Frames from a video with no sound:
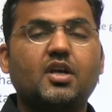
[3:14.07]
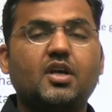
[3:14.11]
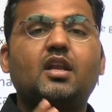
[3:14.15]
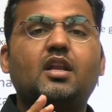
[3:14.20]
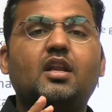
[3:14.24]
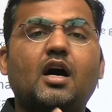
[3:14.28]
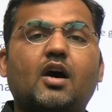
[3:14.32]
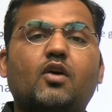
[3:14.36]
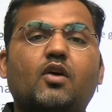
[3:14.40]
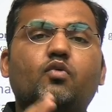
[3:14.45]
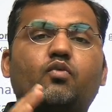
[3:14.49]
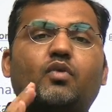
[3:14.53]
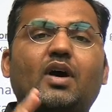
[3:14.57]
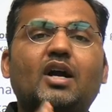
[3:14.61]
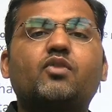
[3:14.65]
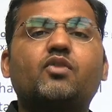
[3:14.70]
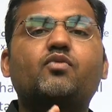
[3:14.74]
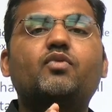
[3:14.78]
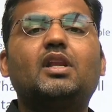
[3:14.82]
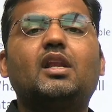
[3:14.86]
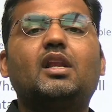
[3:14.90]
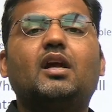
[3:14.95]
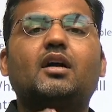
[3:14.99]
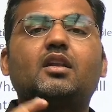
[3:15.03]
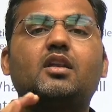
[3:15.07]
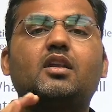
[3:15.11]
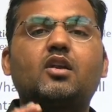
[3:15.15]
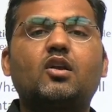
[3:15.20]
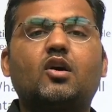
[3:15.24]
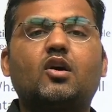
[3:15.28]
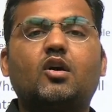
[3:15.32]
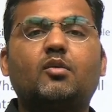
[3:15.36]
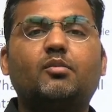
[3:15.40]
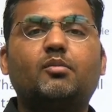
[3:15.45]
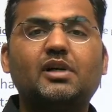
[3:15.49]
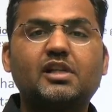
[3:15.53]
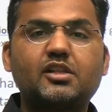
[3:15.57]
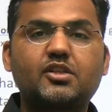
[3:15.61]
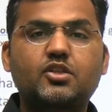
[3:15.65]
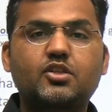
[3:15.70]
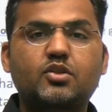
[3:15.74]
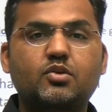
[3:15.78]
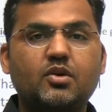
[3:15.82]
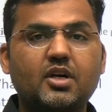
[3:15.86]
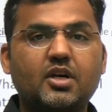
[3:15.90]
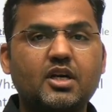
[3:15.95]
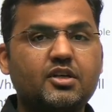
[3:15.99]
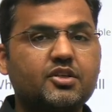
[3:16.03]
Now, what will a normal
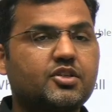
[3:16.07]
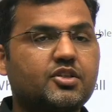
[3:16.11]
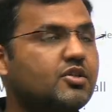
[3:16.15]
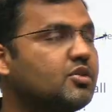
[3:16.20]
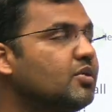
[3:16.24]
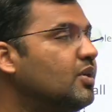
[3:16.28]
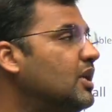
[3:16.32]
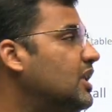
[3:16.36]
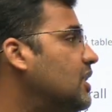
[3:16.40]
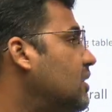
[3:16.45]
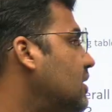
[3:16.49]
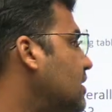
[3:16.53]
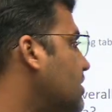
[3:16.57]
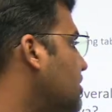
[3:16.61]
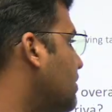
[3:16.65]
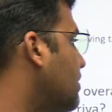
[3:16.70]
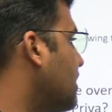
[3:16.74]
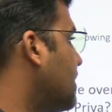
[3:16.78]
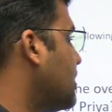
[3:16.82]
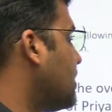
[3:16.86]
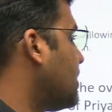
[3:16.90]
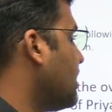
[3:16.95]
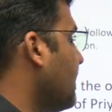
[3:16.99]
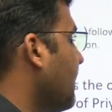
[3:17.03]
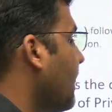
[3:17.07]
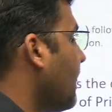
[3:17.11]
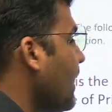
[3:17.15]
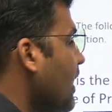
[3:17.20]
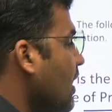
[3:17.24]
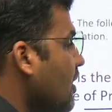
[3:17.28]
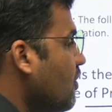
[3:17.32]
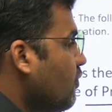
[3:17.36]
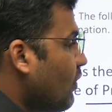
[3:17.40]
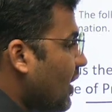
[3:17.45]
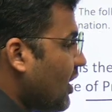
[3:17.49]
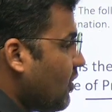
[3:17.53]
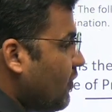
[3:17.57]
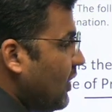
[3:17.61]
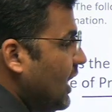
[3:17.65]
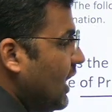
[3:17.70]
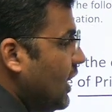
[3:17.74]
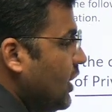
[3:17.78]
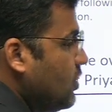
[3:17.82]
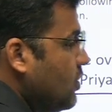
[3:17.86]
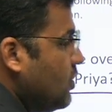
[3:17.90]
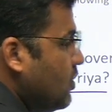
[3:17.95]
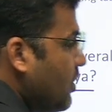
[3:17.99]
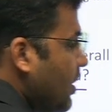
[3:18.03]
student do in this question? What will
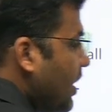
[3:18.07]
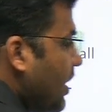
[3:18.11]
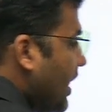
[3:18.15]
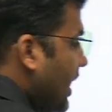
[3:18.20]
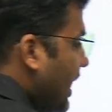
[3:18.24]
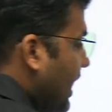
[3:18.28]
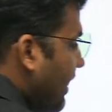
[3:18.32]
he do?